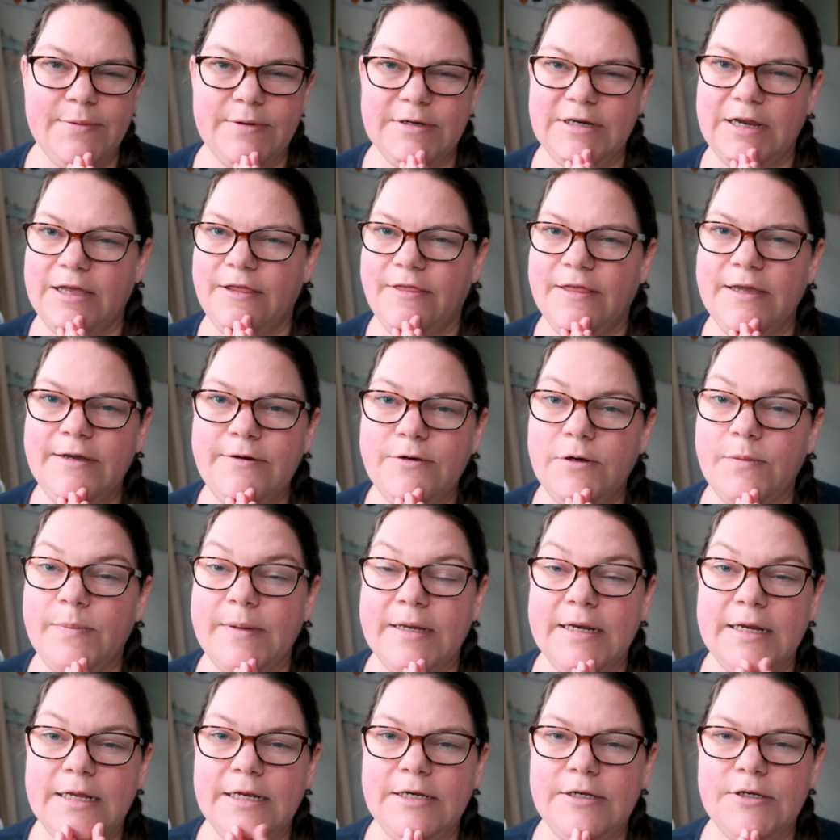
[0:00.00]
which I think would be
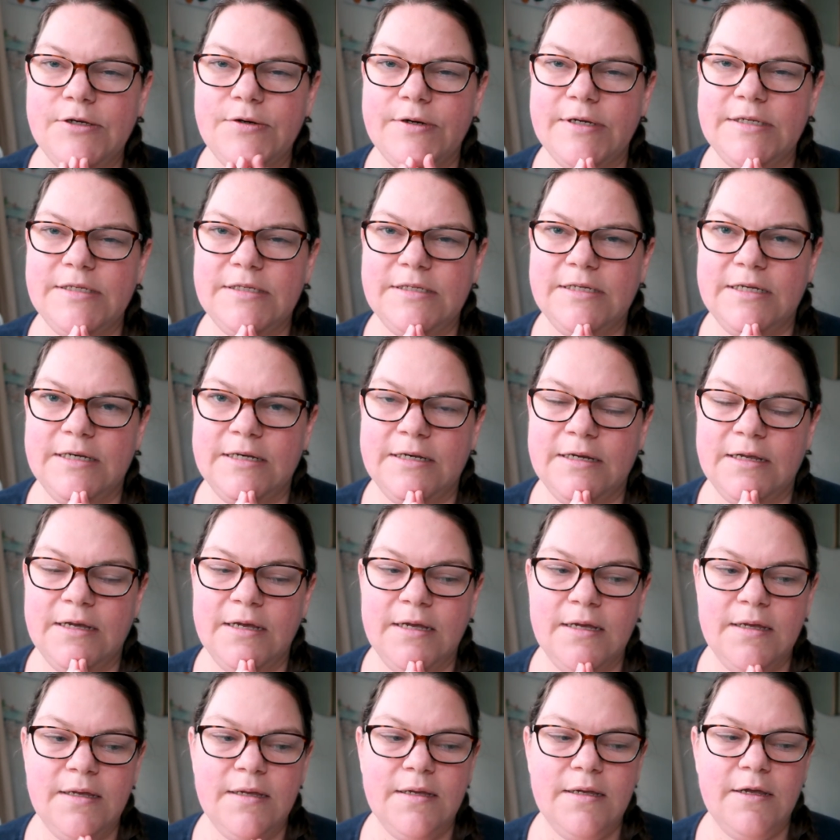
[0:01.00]
an interesting
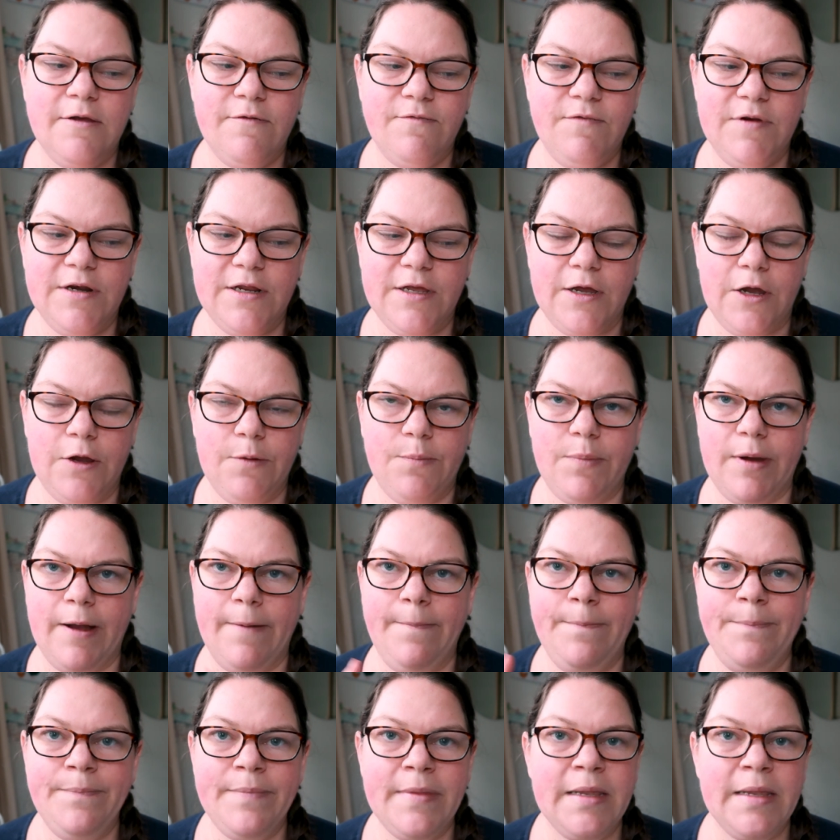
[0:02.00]
video, but